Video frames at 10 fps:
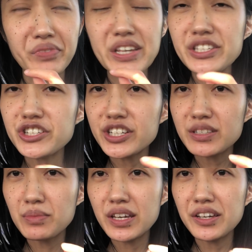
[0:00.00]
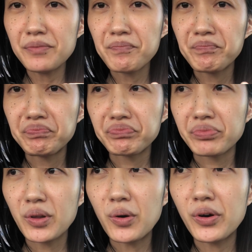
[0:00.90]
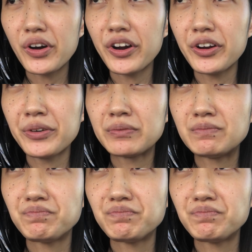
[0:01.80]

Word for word: Is it just me? Or...